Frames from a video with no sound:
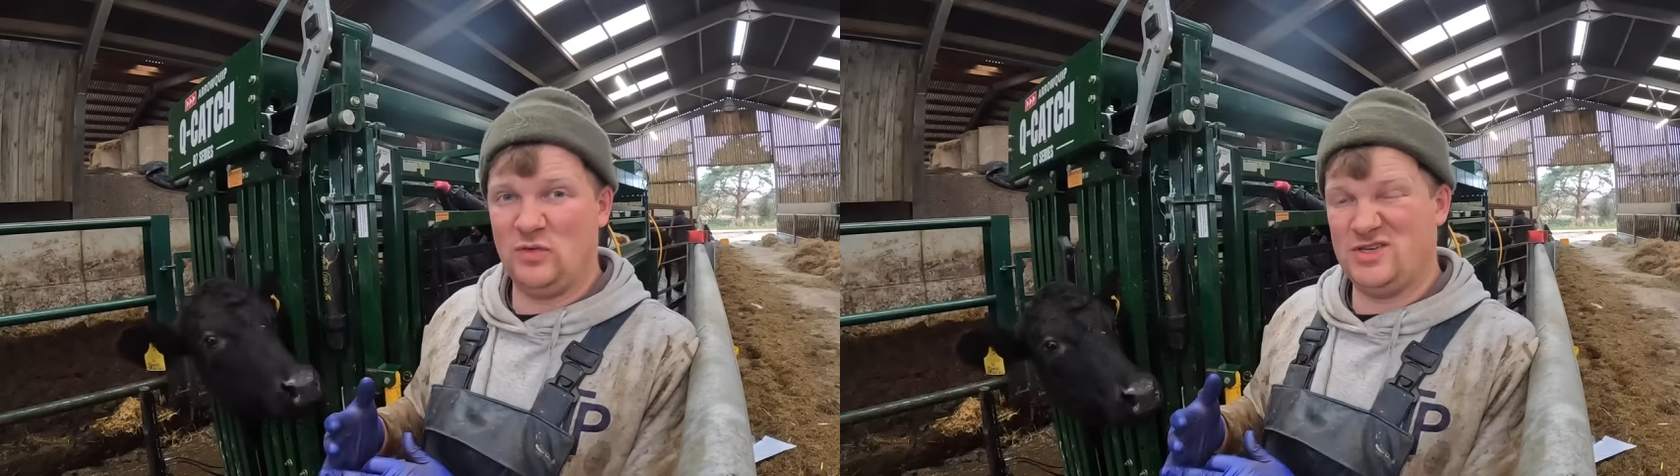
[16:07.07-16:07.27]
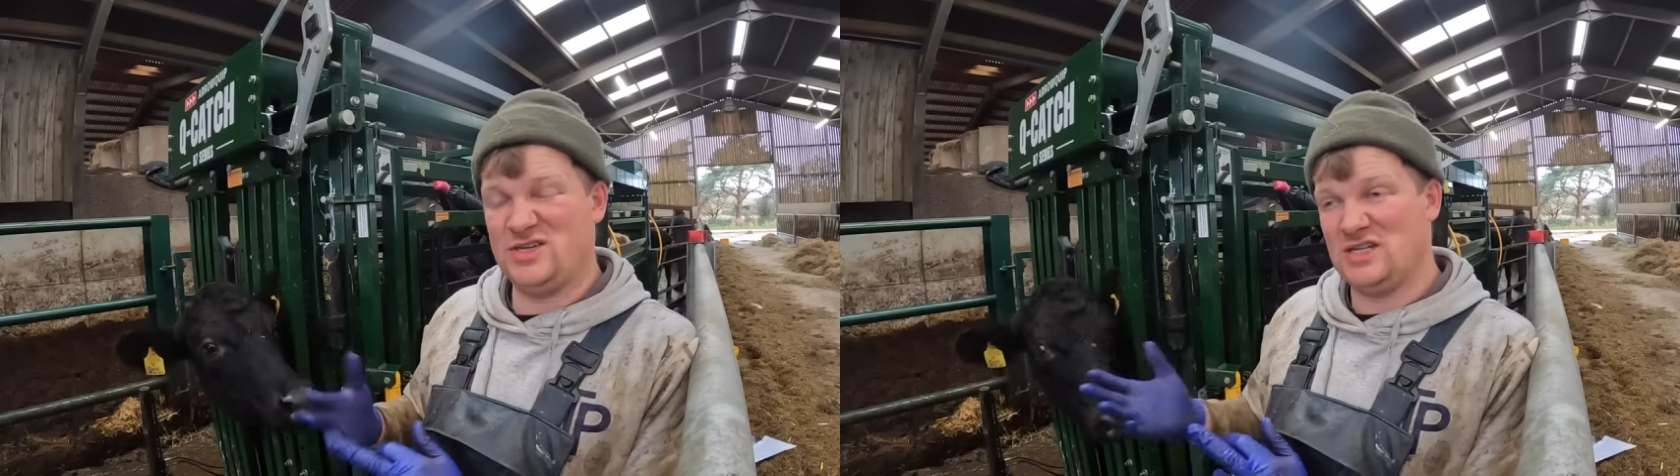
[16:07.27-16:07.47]

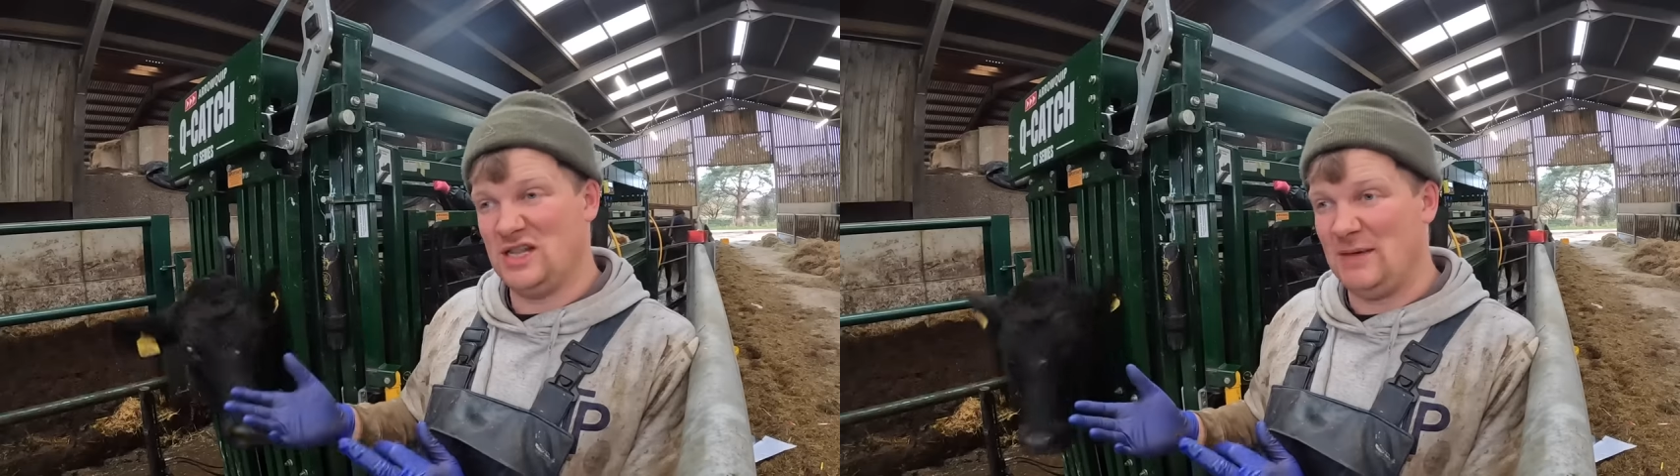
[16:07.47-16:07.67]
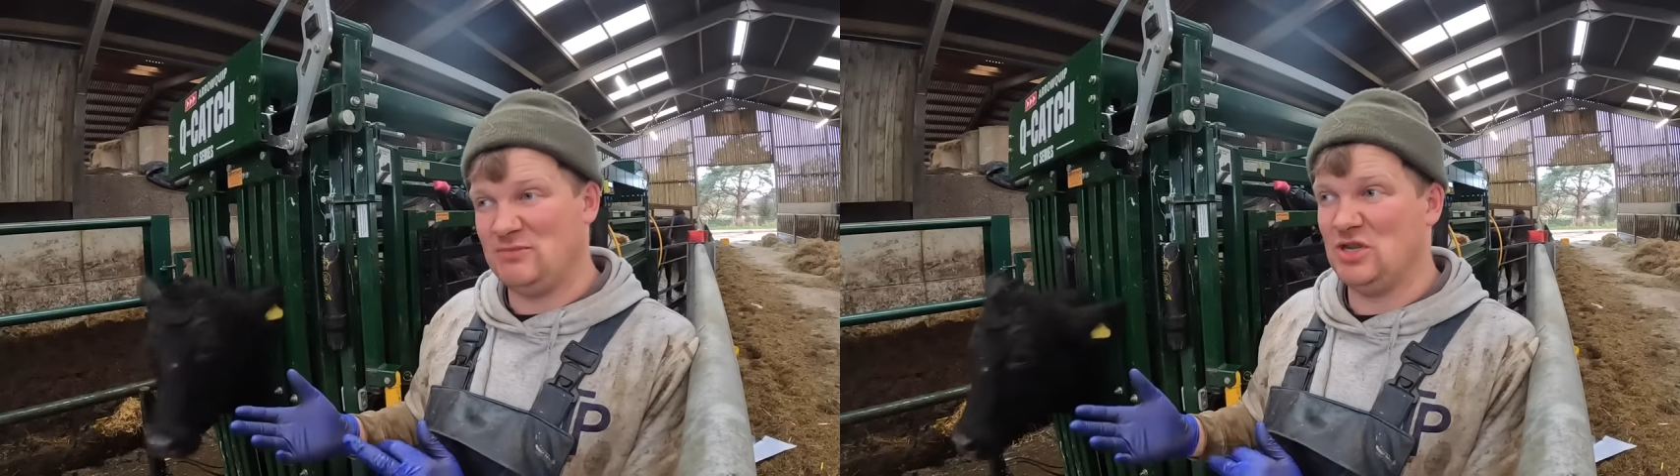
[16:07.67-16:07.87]
which is
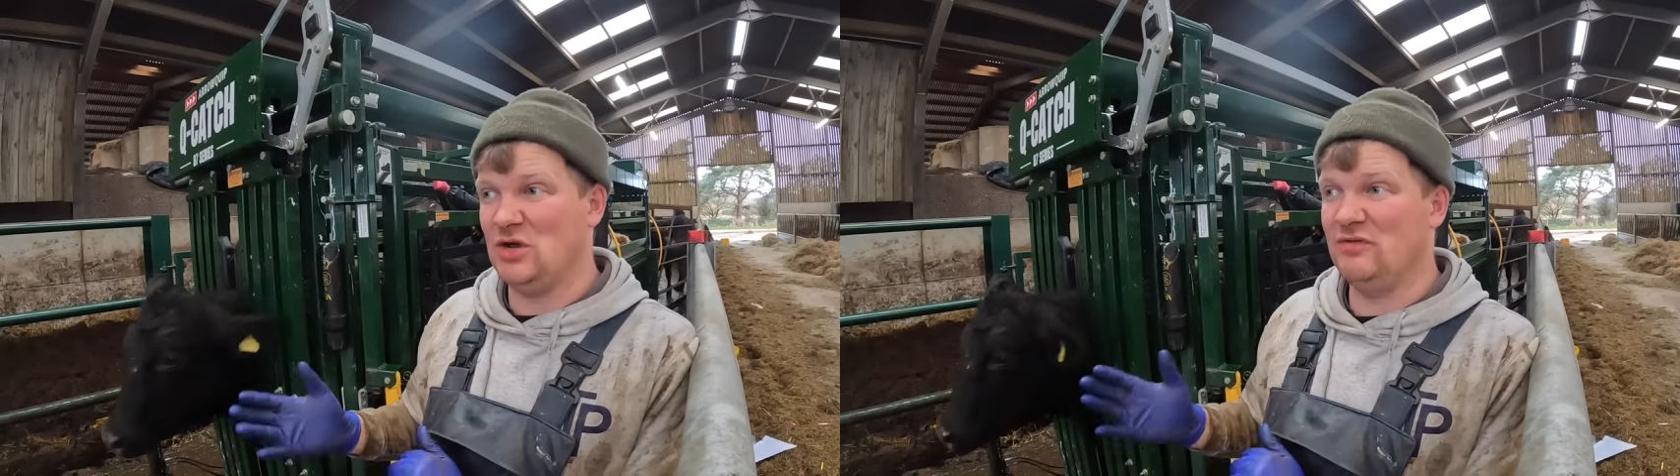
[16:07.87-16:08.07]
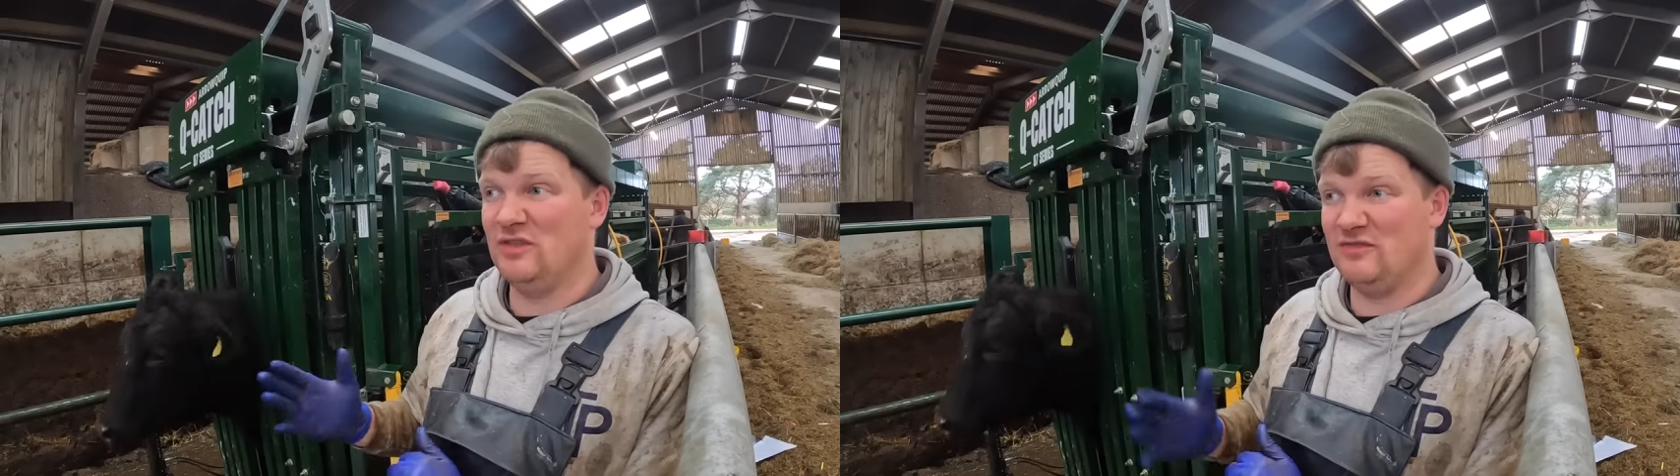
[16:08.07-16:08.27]

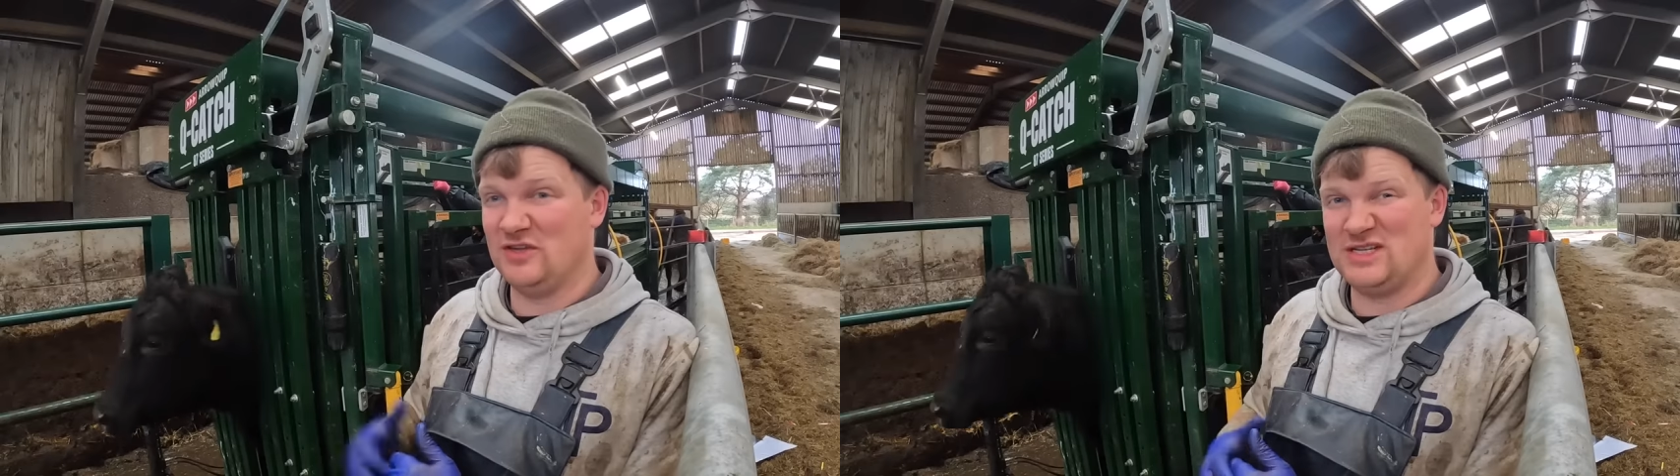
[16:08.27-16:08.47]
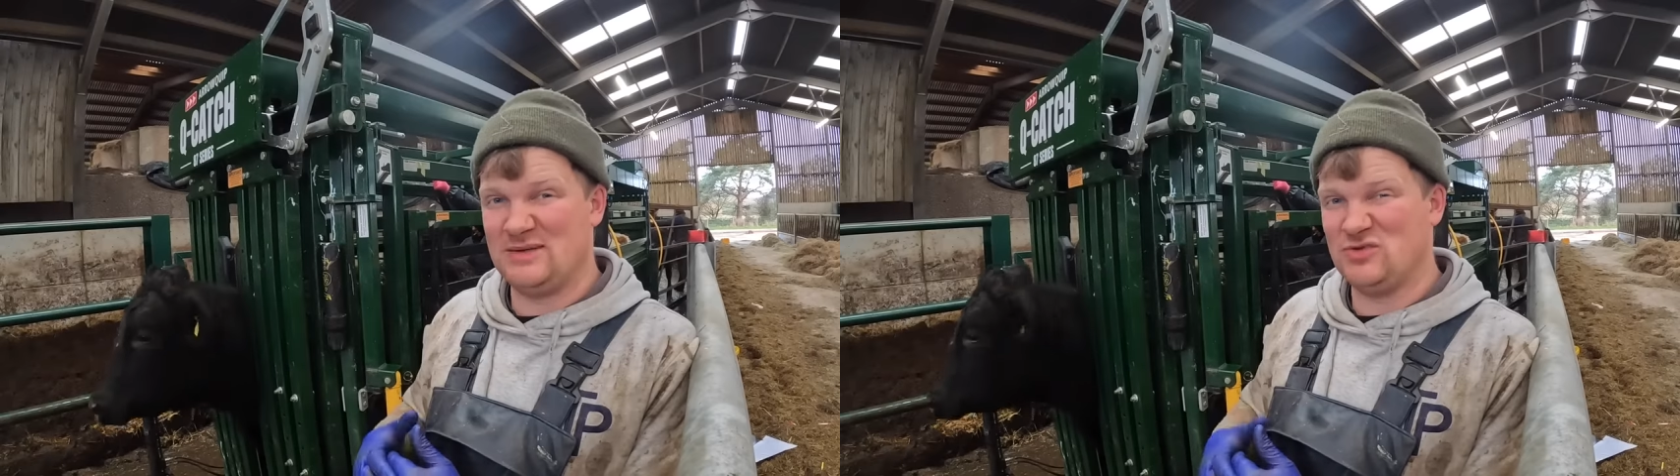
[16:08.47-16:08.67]
lepto for the
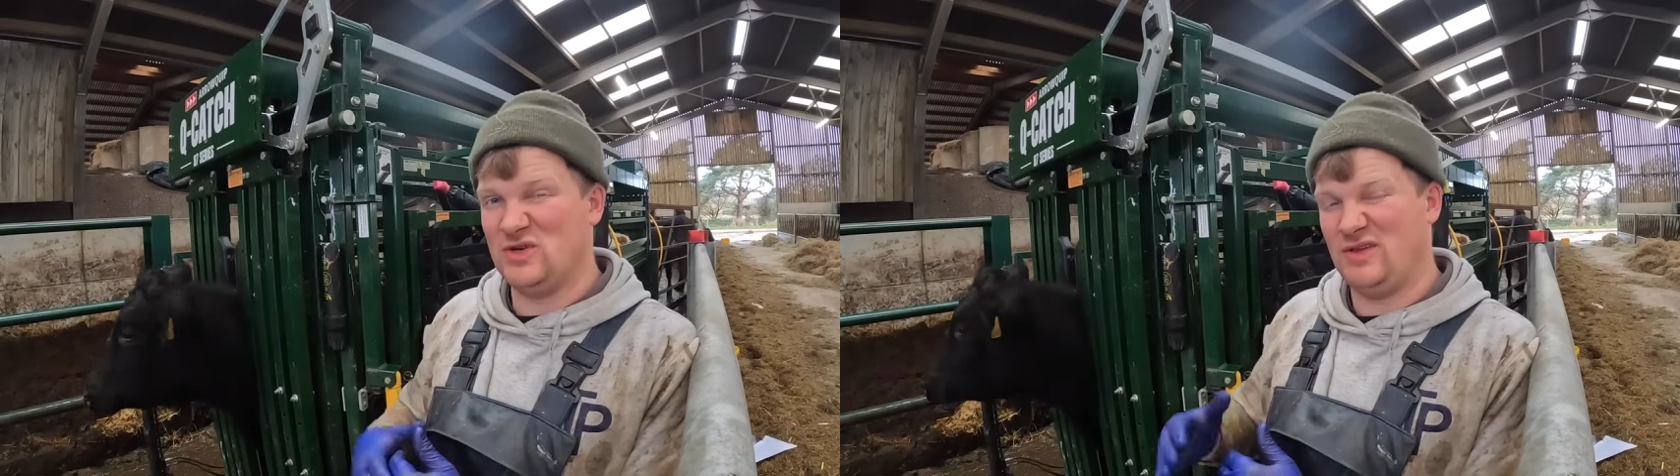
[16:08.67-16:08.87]
first time as well.